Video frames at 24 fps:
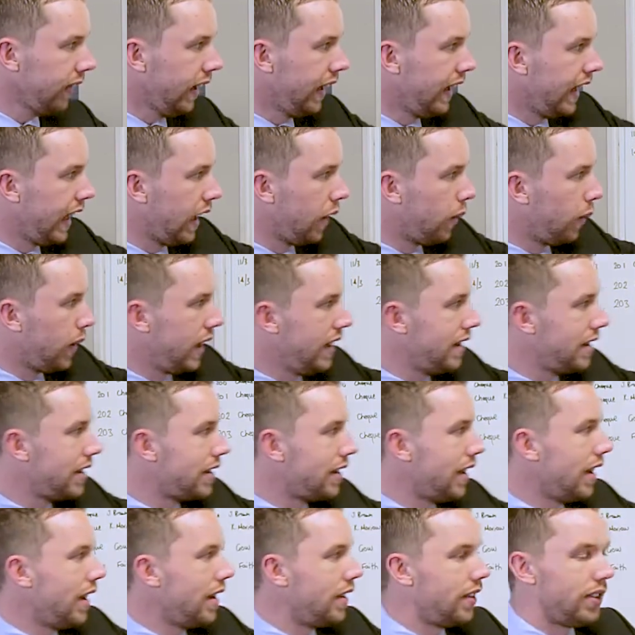Now it
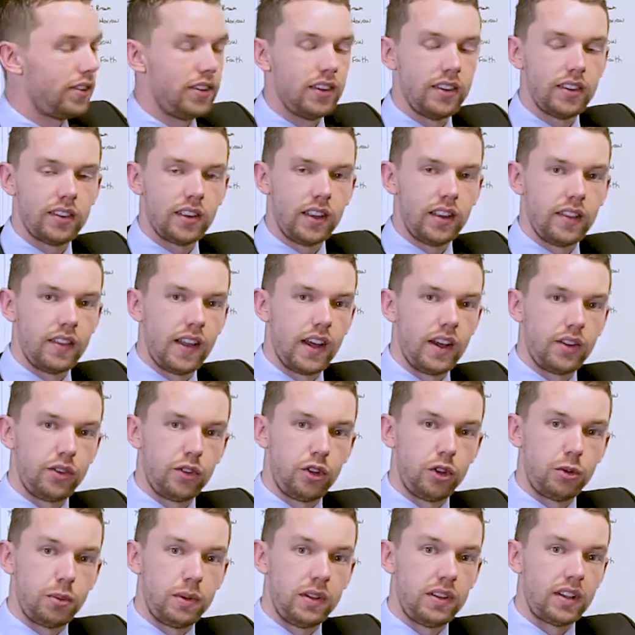says $16,000
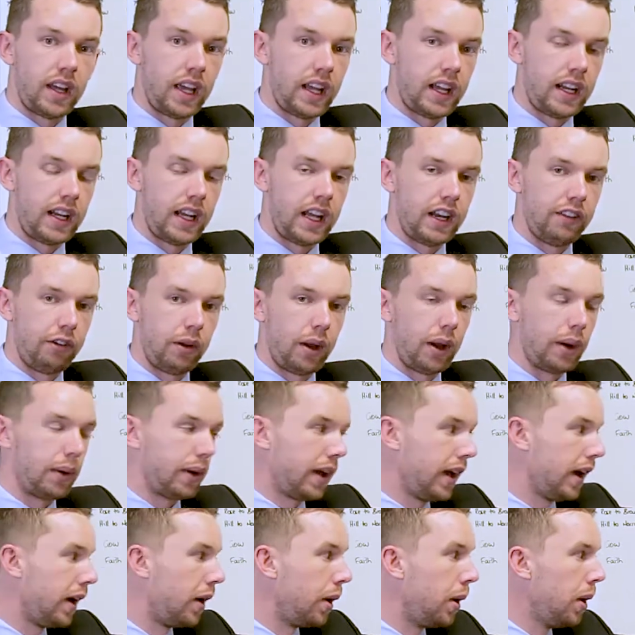has been taken out of our
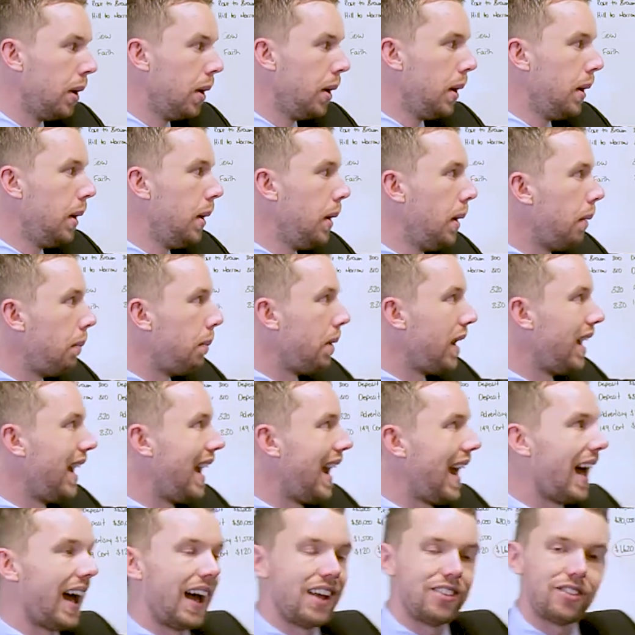account, but it
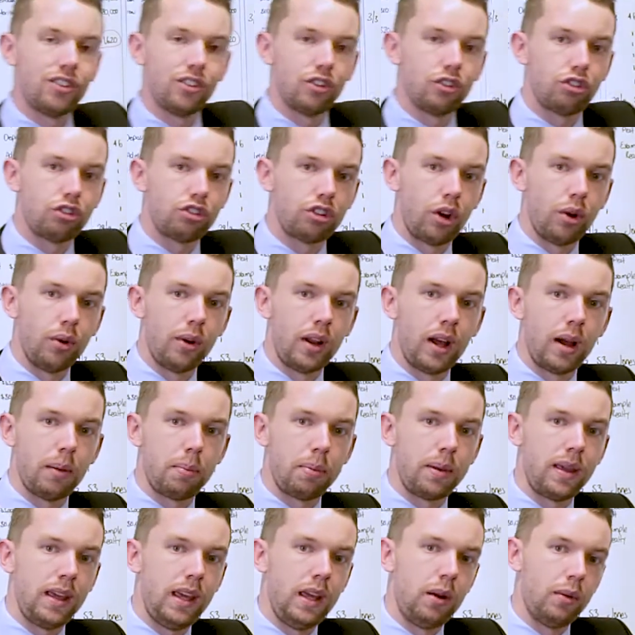hasn't shown
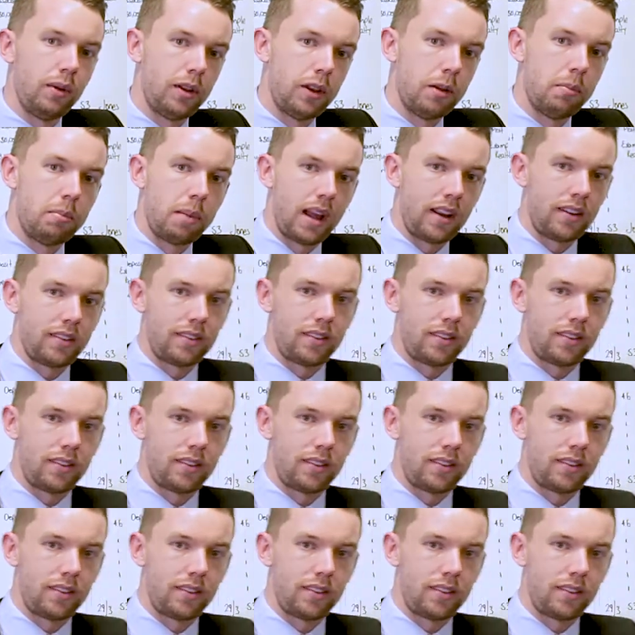up here in the bank